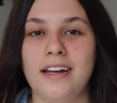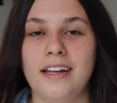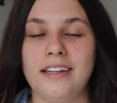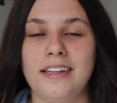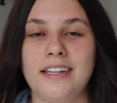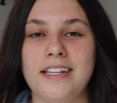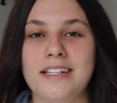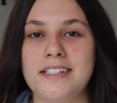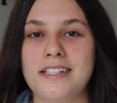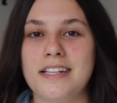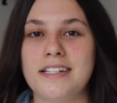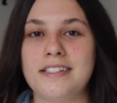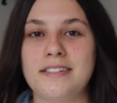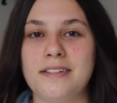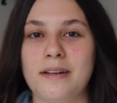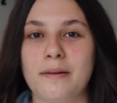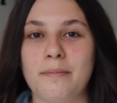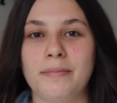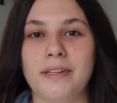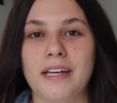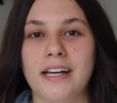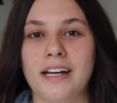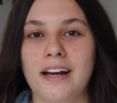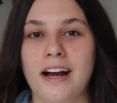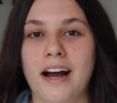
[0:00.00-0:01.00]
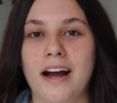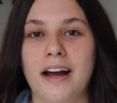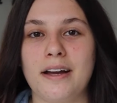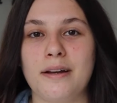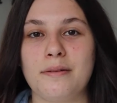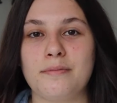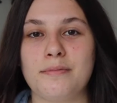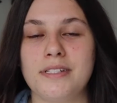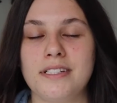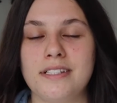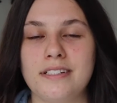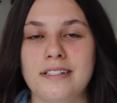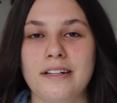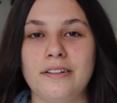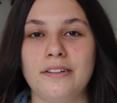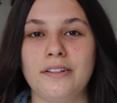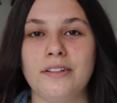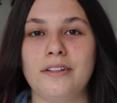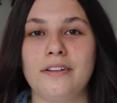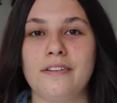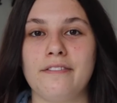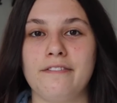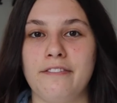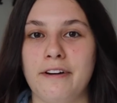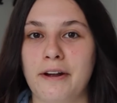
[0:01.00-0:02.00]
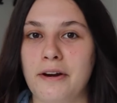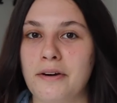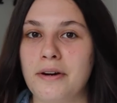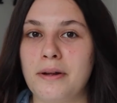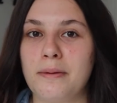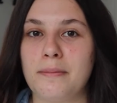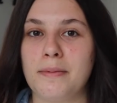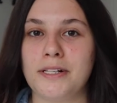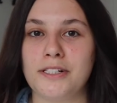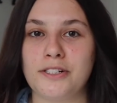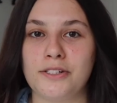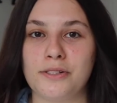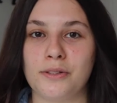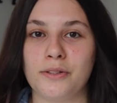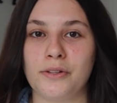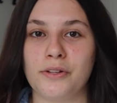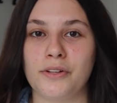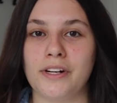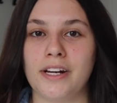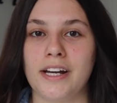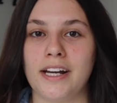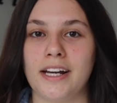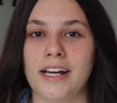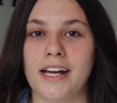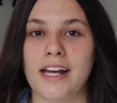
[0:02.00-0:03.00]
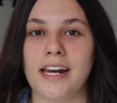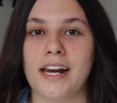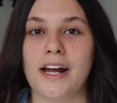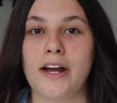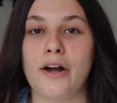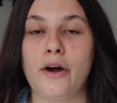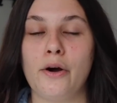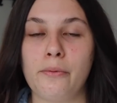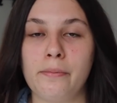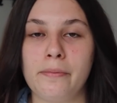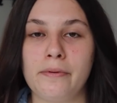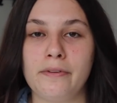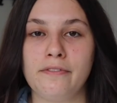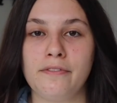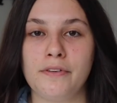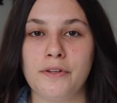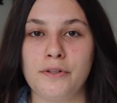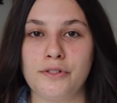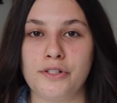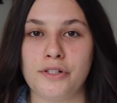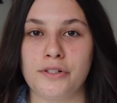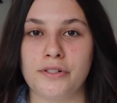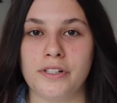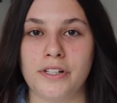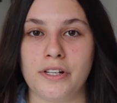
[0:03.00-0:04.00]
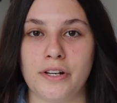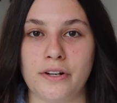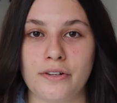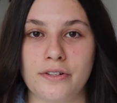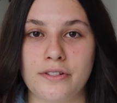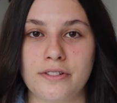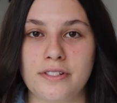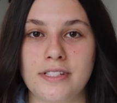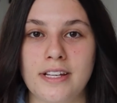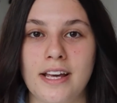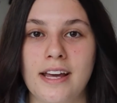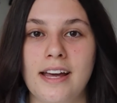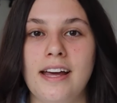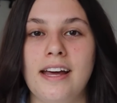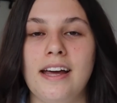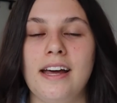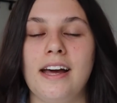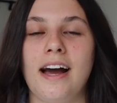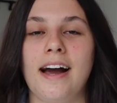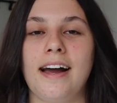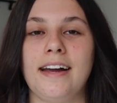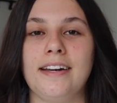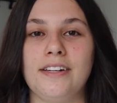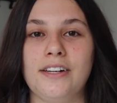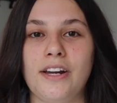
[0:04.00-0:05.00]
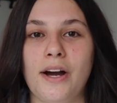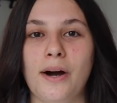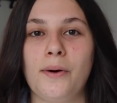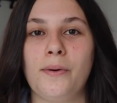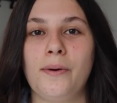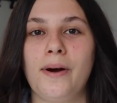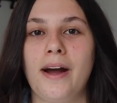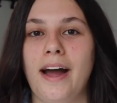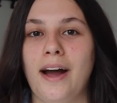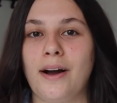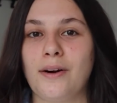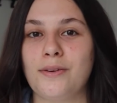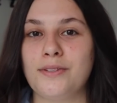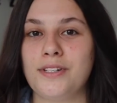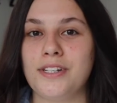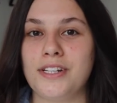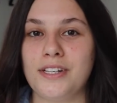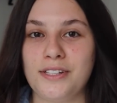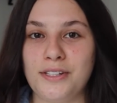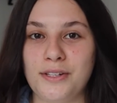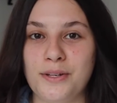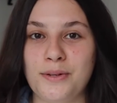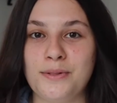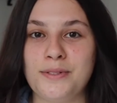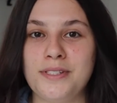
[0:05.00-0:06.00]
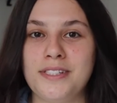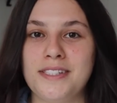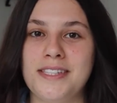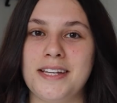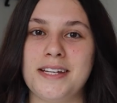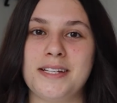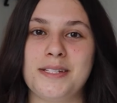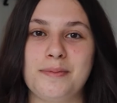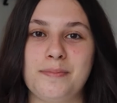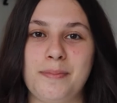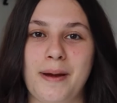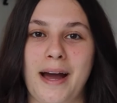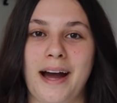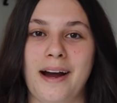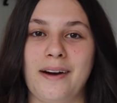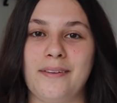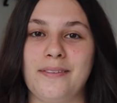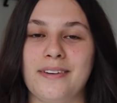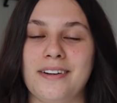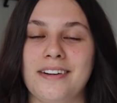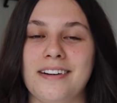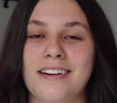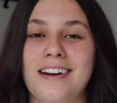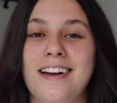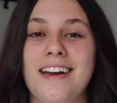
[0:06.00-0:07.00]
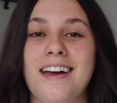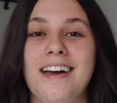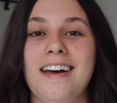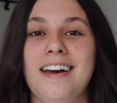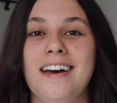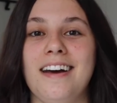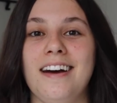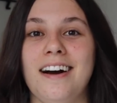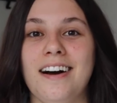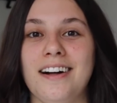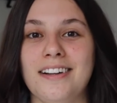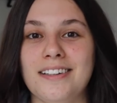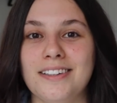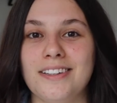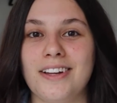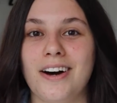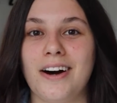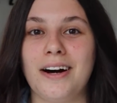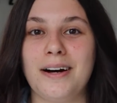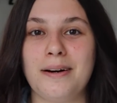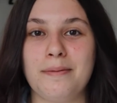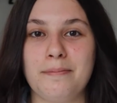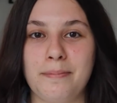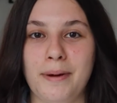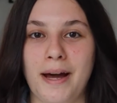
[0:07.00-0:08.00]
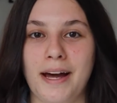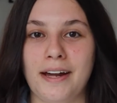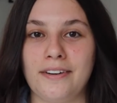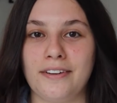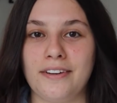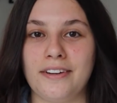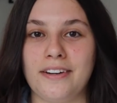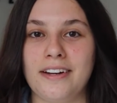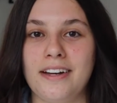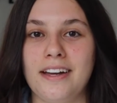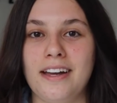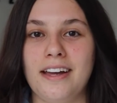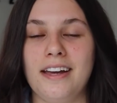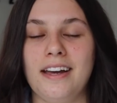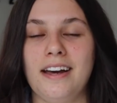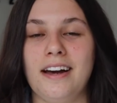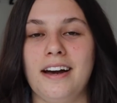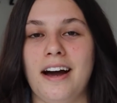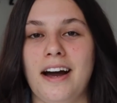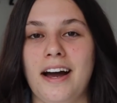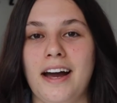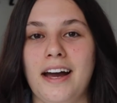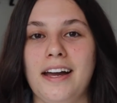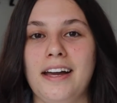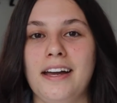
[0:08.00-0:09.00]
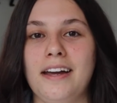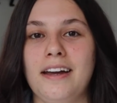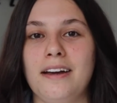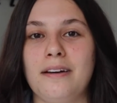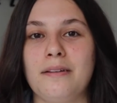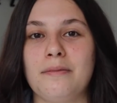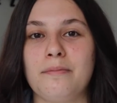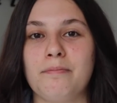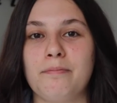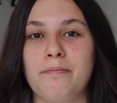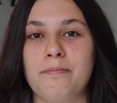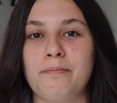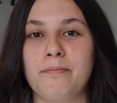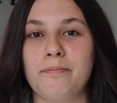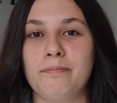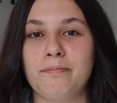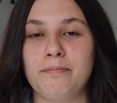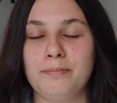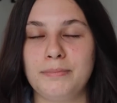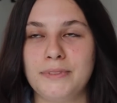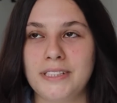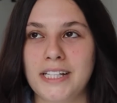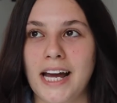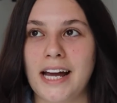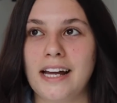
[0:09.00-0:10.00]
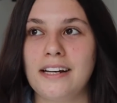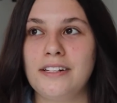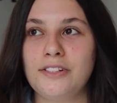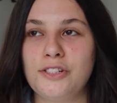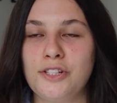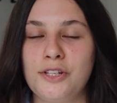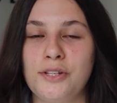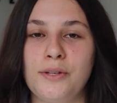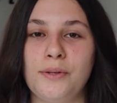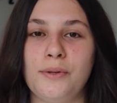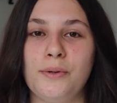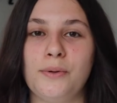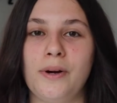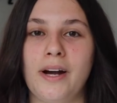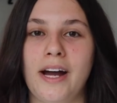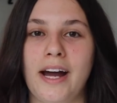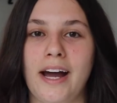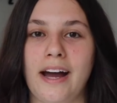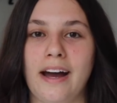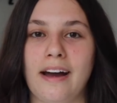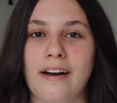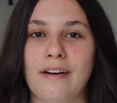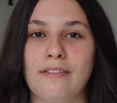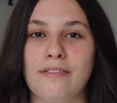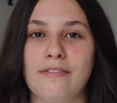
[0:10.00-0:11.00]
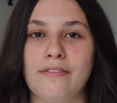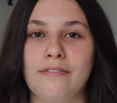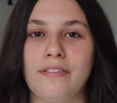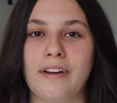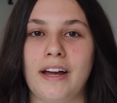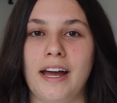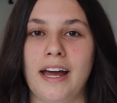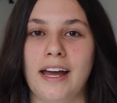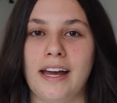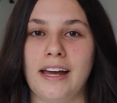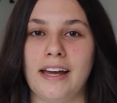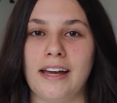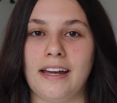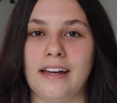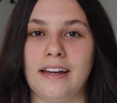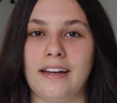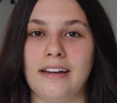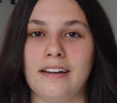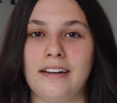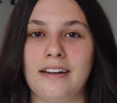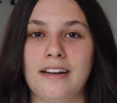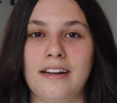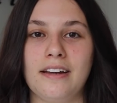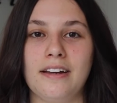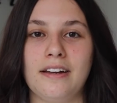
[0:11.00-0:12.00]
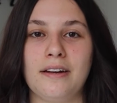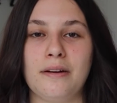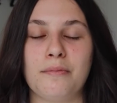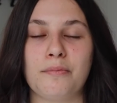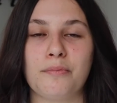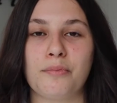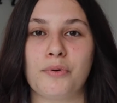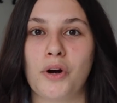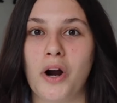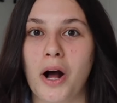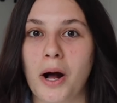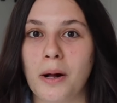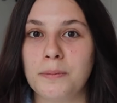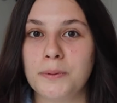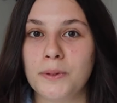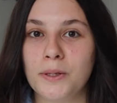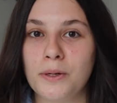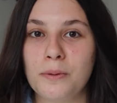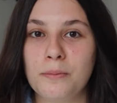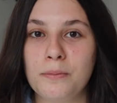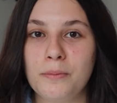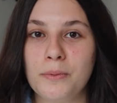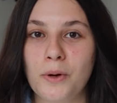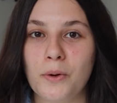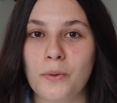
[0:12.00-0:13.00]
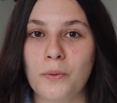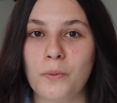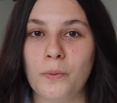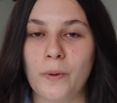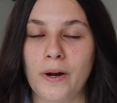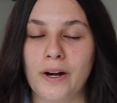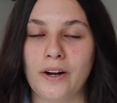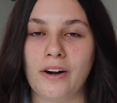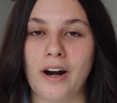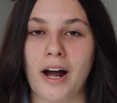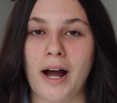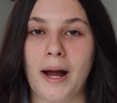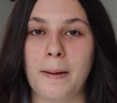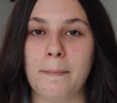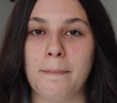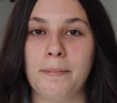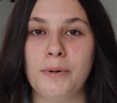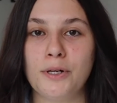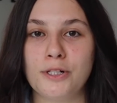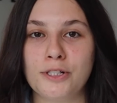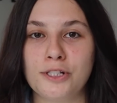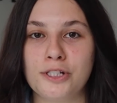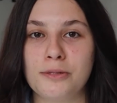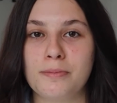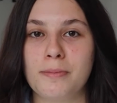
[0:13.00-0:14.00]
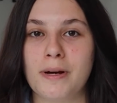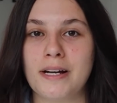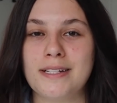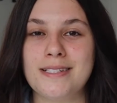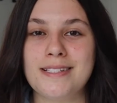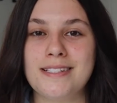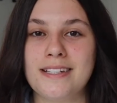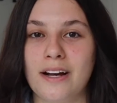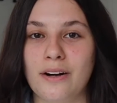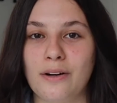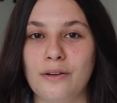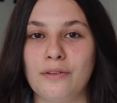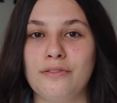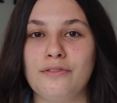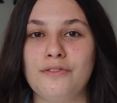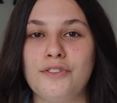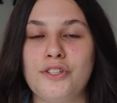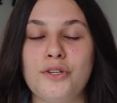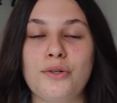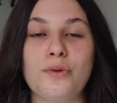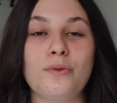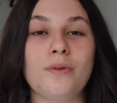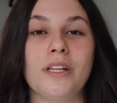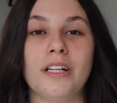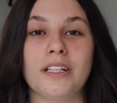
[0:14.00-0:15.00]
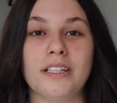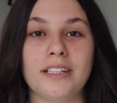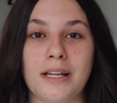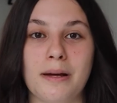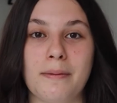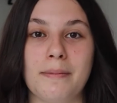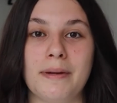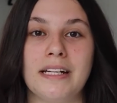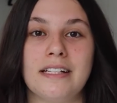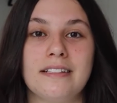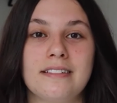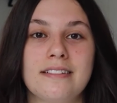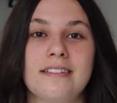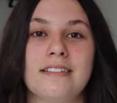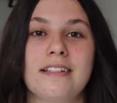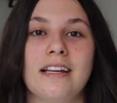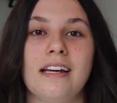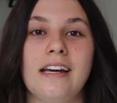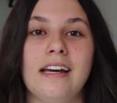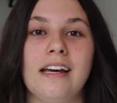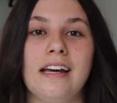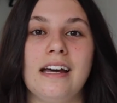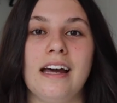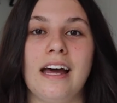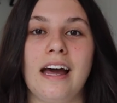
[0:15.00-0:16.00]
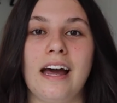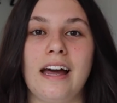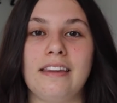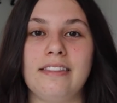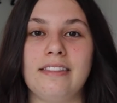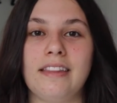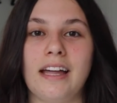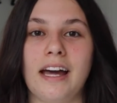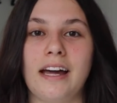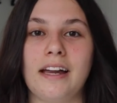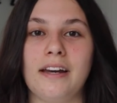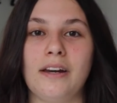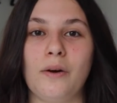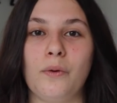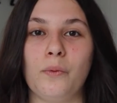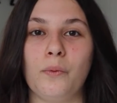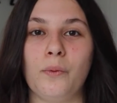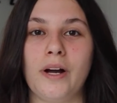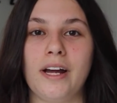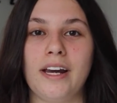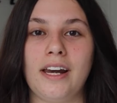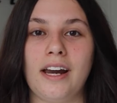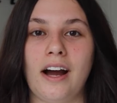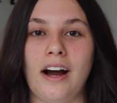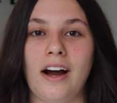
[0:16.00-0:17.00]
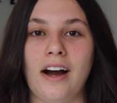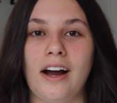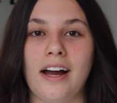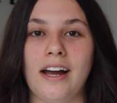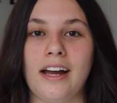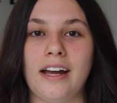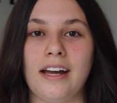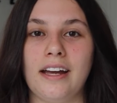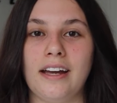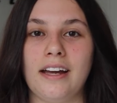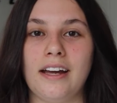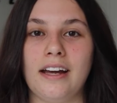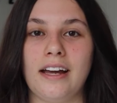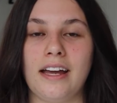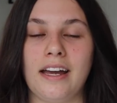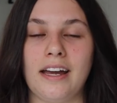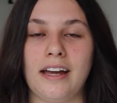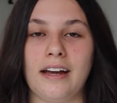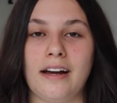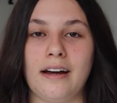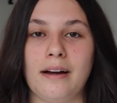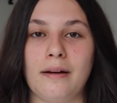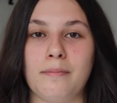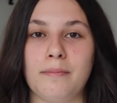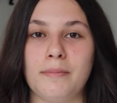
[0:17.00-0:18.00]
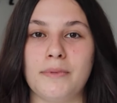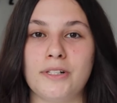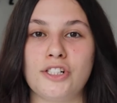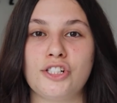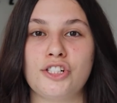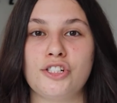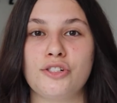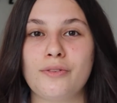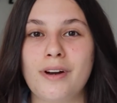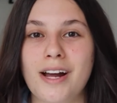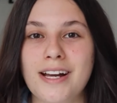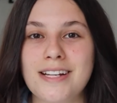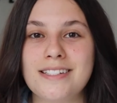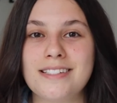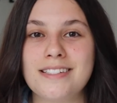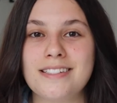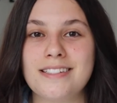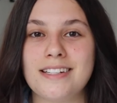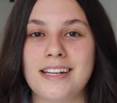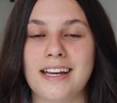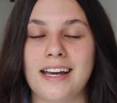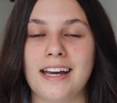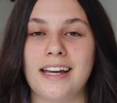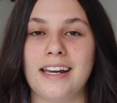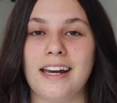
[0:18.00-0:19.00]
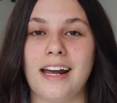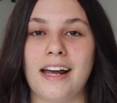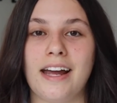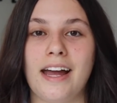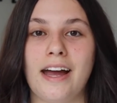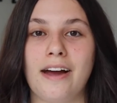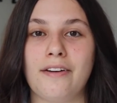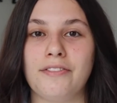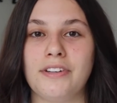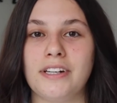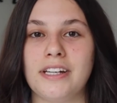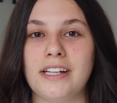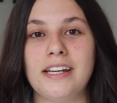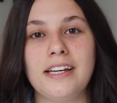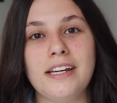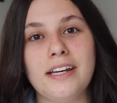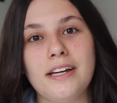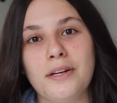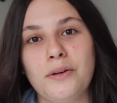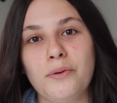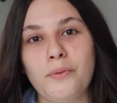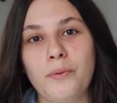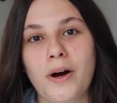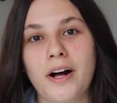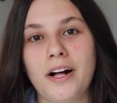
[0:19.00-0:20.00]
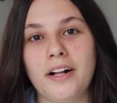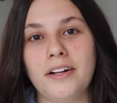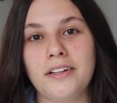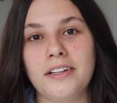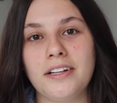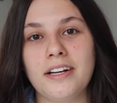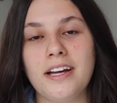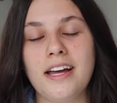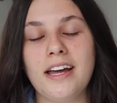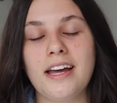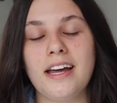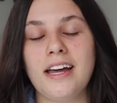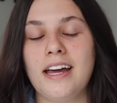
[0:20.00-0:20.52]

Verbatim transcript: This is something I am still very much learning, and I hope in future years I know how to use this power a lot better. I tend to have a problem where I push myself to the limits. And then when I am stressed and I haven't eaten well